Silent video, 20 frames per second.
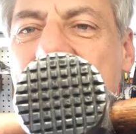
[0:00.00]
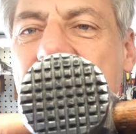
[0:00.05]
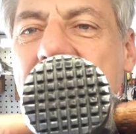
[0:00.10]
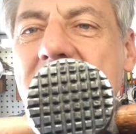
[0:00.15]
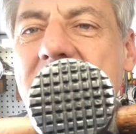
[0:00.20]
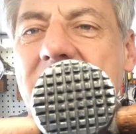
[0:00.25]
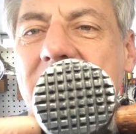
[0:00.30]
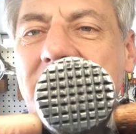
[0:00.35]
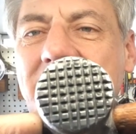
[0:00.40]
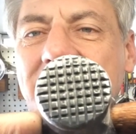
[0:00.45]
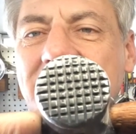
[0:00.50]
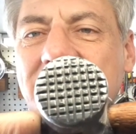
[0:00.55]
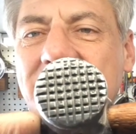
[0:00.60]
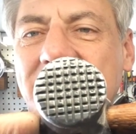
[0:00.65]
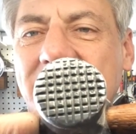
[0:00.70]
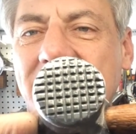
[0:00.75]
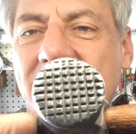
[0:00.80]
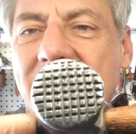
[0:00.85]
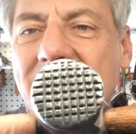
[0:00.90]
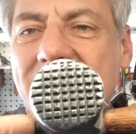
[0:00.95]
well.
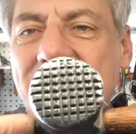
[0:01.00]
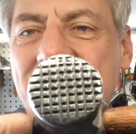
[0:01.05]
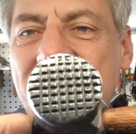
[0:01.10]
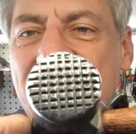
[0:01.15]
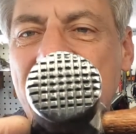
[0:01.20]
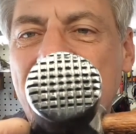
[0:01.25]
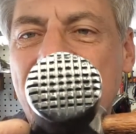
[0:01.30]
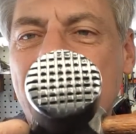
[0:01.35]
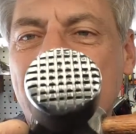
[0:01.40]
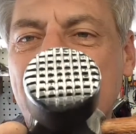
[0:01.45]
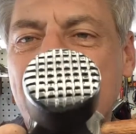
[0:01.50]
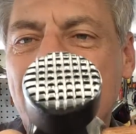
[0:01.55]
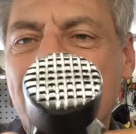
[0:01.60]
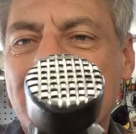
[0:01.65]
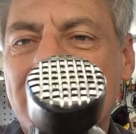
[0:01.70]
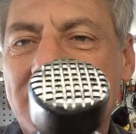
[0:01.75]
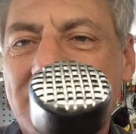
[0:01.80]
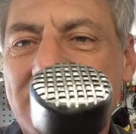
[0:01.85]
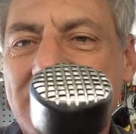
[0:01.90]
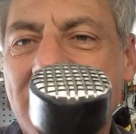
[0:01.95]
I mean,
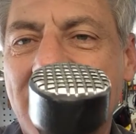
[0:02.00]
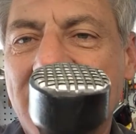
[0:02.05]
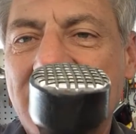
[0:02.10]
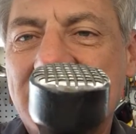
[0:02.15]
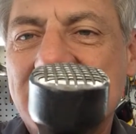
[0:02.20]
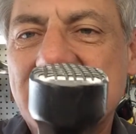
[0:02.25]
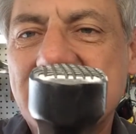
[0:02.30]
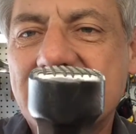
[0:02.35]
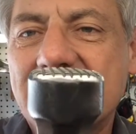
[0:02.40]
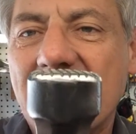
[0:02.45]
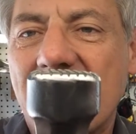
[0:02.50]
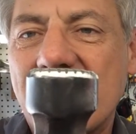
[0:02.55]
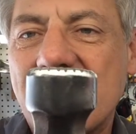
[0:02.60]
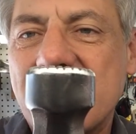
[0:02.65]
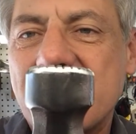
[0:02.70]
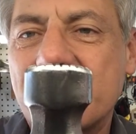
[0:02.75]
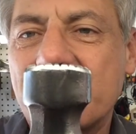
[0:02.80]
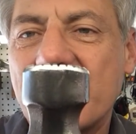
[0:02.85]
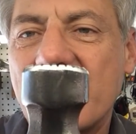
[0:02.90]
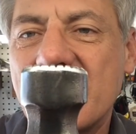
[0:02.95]
that uh, nice and I
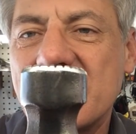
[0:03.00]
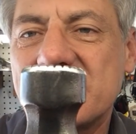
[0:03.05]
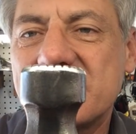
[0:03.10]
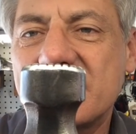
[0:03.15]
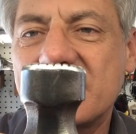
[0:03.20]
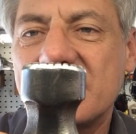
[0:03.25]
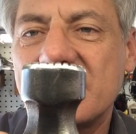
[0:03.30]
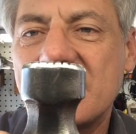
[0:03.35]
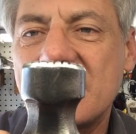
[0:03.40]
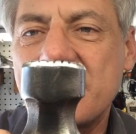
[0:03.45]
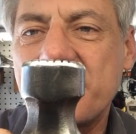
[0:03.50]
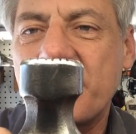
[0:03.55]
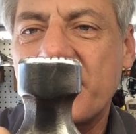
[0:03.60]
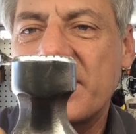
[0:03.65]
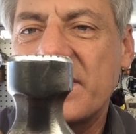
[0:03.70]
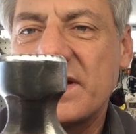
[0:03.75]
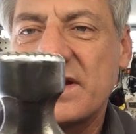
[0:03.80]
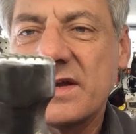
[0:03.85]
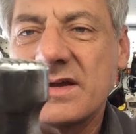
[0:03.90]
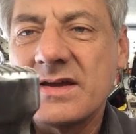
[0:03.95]
get them nice and deep
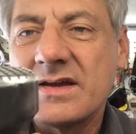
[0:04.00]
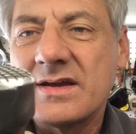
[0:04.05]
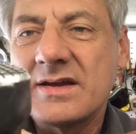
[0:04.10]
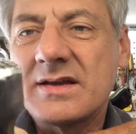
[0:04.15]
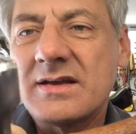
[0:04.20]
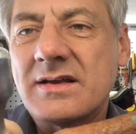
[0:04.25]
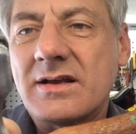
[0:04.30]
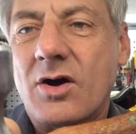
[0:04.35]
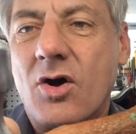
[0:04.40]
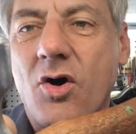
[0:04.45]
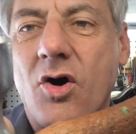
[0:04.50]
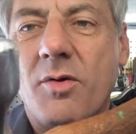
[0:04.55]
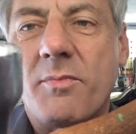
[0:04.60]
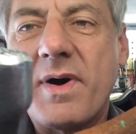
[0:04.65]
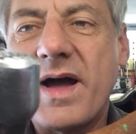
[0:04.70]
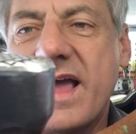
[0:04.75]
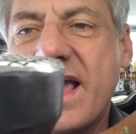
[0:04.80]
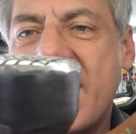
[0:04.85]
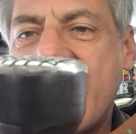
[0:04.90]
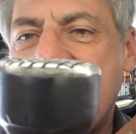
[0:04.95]
all
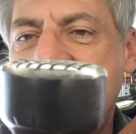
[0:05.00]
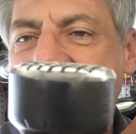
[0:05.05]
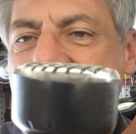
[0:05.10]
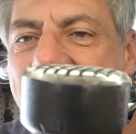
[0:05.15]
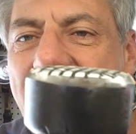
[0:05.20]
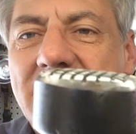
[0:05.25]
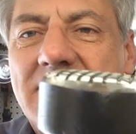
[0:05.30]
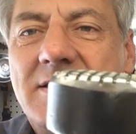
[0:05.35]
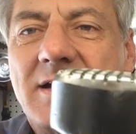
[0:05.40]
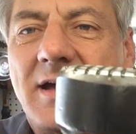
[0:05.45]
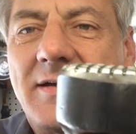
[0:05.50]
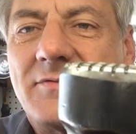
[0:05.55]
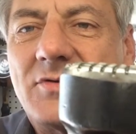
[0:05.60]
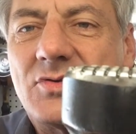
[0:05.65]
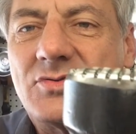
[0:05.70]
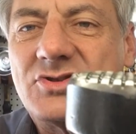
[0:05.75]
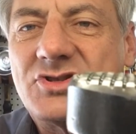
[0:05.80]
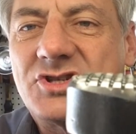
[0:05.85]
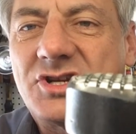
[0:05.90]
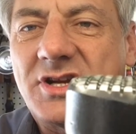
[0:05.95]
by hand. I have
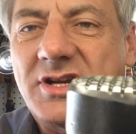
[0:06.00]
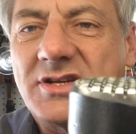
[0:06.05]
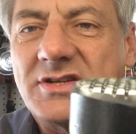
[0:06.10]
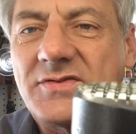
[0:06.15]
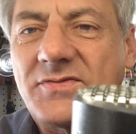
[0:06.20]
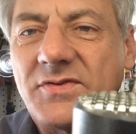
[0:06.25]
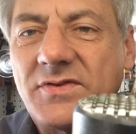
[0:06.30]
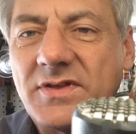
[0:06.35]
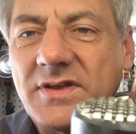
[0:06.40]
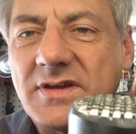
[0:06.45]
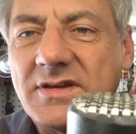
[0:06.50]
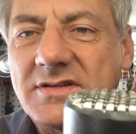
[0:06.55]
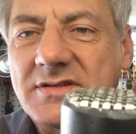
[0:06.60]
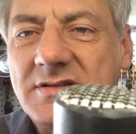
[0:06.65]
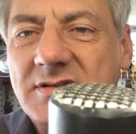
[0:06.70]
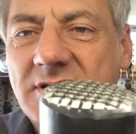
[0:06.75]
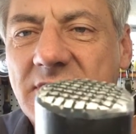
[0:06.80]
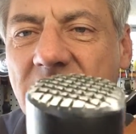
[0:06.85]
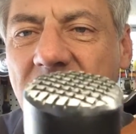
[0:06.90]
no jigs for this.